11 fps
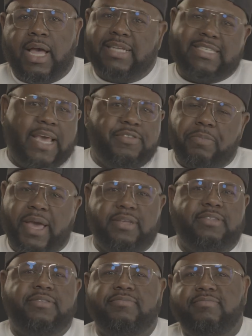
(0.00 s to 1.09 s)
A safe
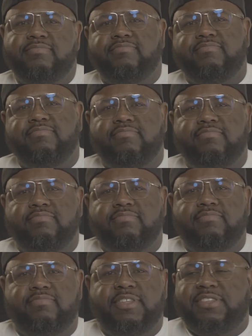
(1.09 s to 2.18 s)
space
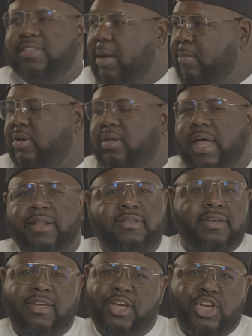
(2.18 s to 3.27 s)
to stumble and
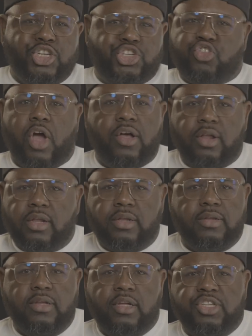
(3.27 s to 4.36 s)
to struggle,
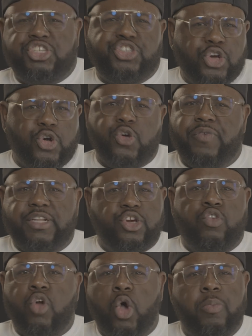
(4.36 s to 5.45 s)
to serve and to
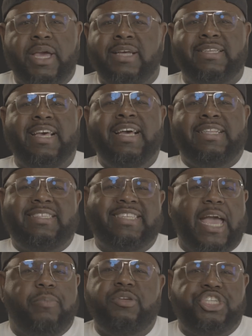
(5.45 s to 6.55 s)
grow, because
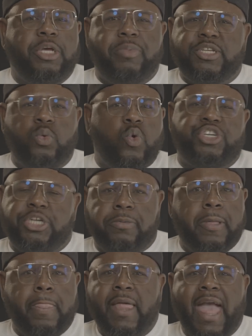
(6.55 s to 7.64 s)
discipleship is worship
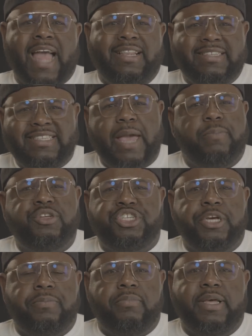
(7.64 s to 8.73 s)
and
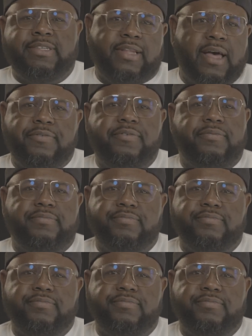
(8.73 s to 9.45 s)
discipleship is love.